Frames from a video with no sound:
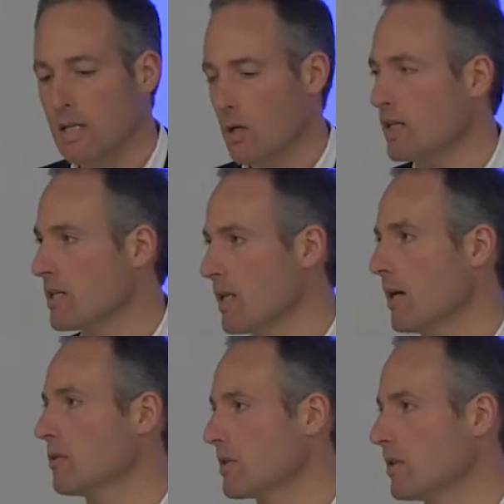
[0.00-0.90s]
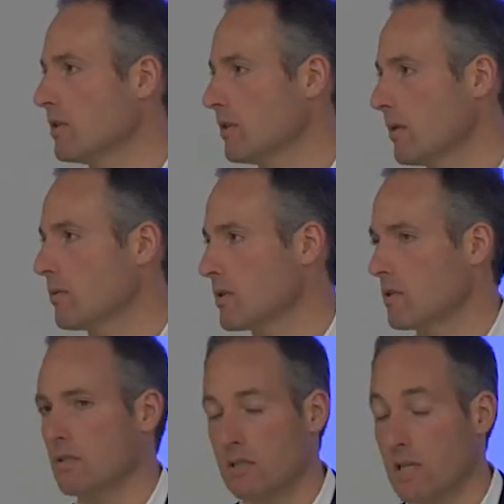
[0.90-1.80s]
So I'd say that was, uh, that was
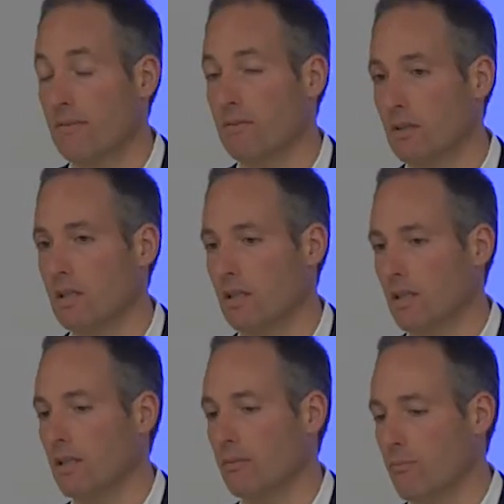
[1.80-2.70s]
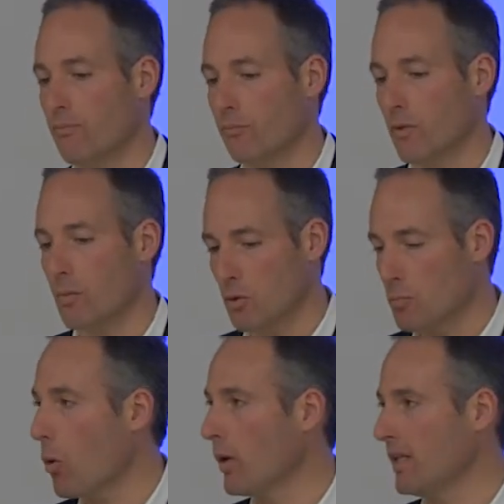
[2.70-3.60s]
definitely um, the most
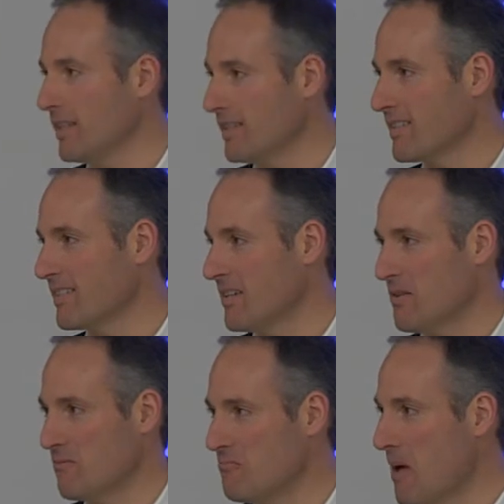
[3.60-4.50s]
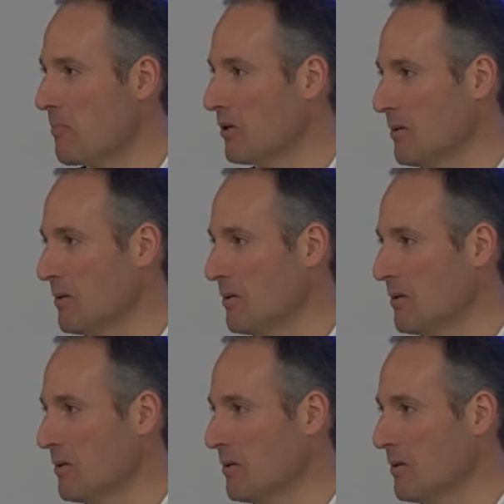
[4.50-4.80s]
poignant uh, memory.